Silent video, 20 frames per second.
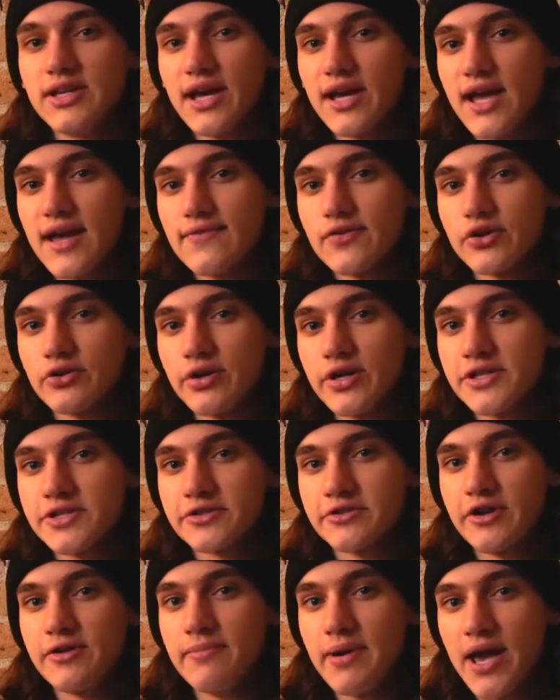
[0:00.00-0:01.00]
I have a green
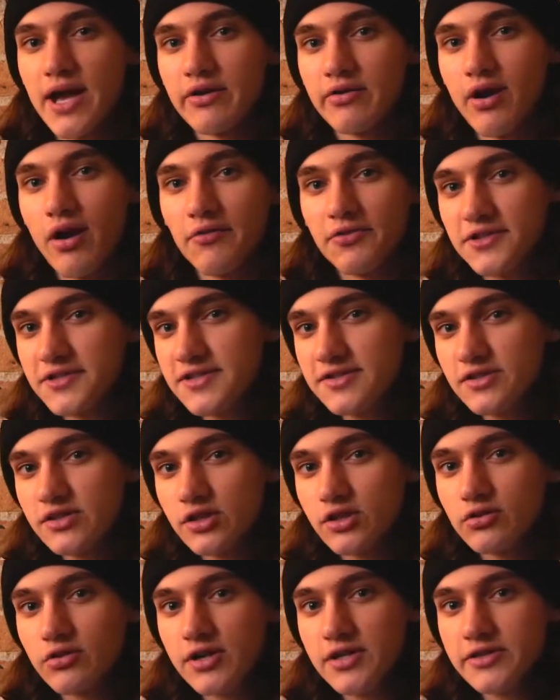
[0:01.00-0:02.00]
screen background. This isn't a
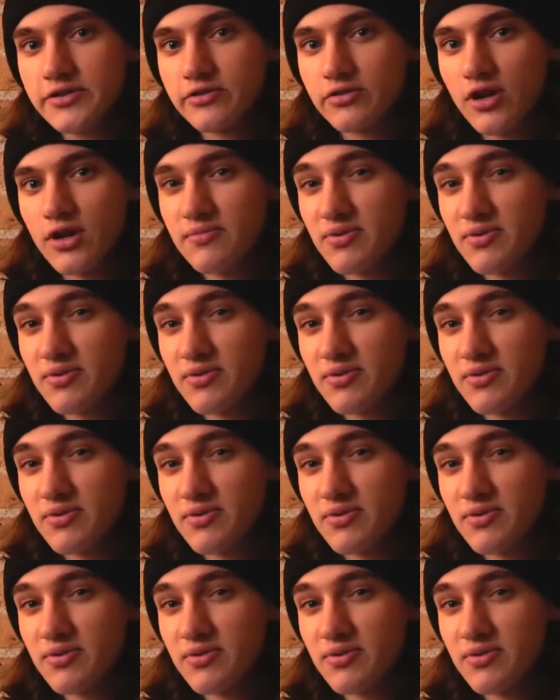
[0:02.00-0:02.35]
green screen,